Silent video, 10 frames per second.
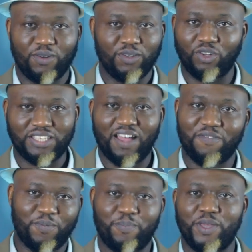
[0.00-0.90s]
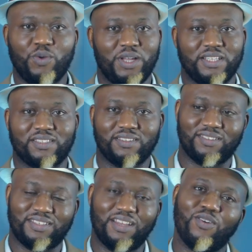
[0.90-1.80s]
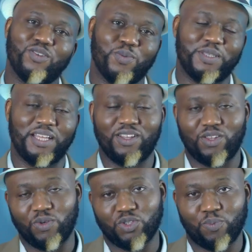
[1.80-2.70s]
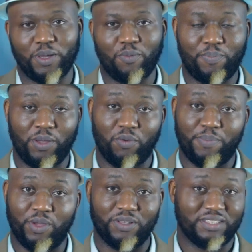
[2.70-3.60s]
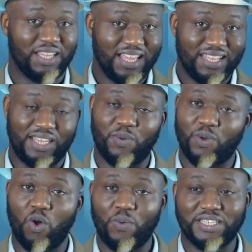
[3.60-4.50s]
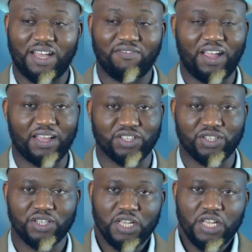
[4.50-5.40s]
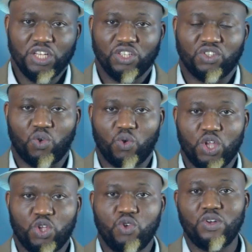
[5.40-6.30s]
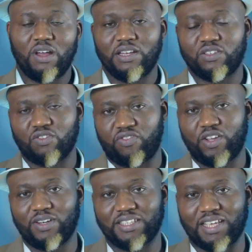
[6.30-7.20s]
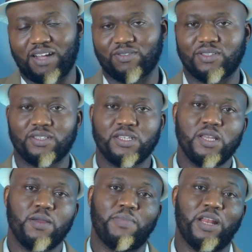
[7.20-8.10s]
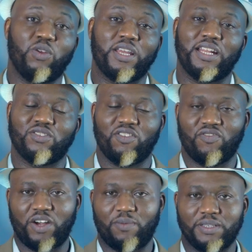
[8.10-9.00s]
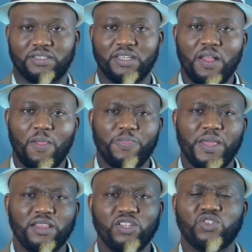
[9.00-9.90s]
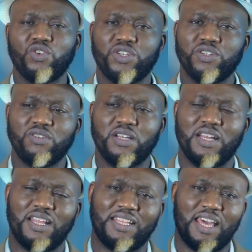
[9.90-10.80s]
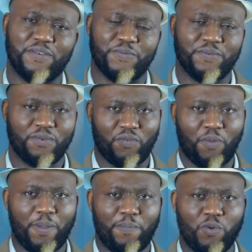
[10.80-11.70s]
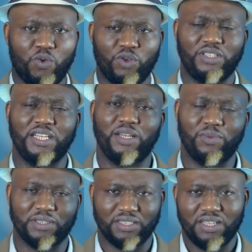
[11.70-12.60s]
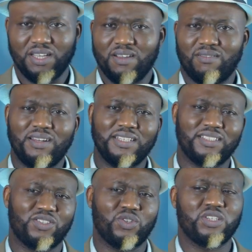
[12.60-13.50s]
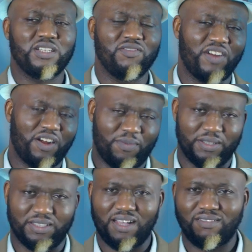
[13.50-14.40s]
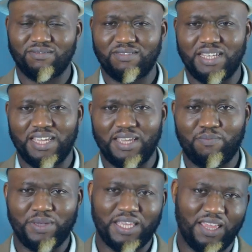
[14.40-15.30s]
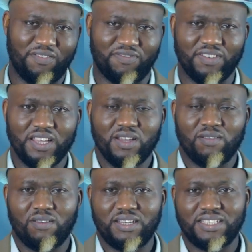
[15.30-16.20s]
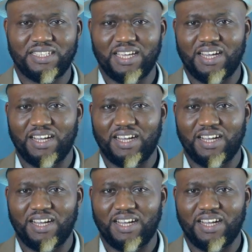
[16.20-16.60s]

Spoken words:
not have POS because they're not going to be telling you they want to pay with POS. They will always have cash. So you now need to figure this out by looking at your environment. Then the social life of the people who you're dealing with. What is the social environment? How do they behave? What is what